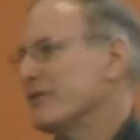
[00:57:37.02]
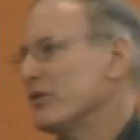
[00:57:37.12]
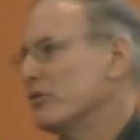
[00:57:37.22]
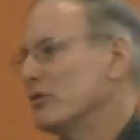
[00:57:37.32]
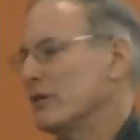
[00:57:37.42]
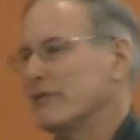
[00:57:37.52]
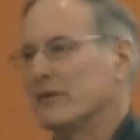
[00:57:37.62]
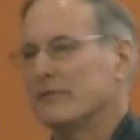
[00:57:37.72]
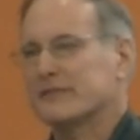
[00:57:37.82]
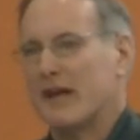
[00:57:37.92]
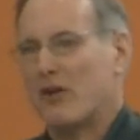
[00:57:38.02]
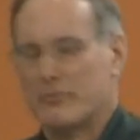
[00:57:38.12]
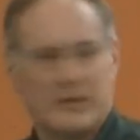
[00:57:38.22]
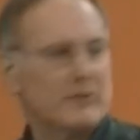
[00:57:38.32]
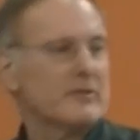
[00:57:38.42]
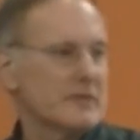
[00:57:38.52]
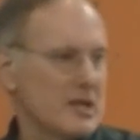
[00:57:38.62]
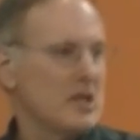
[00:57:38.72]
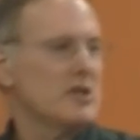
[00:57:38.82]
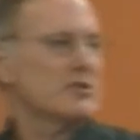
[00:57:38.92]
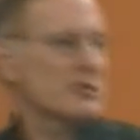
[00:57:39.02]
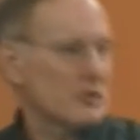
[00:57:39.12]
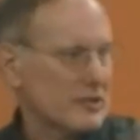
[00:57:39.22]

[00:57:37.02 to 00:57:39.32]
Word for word: view of the south. So